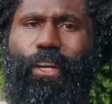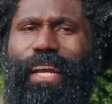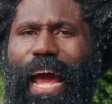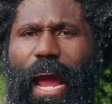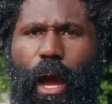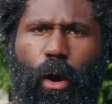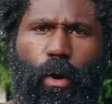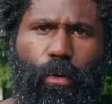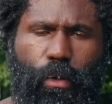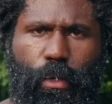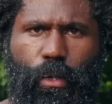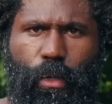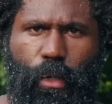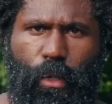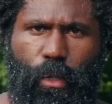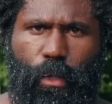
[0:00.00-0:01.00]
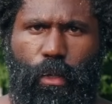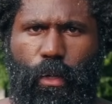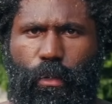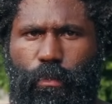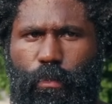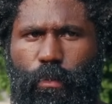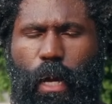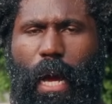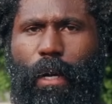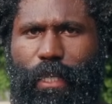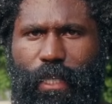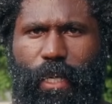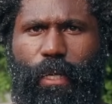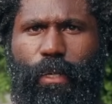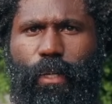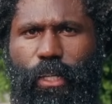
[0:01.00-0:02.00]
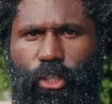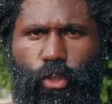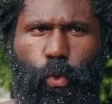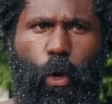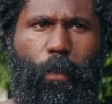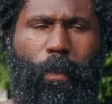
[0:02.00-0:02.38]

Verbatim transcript: Now, I did enjoy